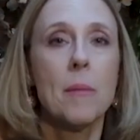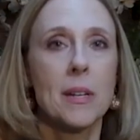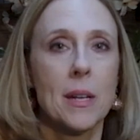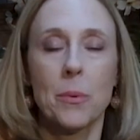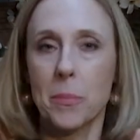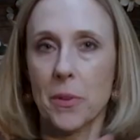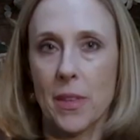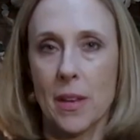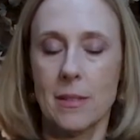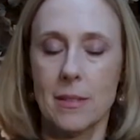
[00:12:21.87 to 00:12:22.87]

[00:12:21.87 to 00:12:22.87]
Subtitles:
and I will put that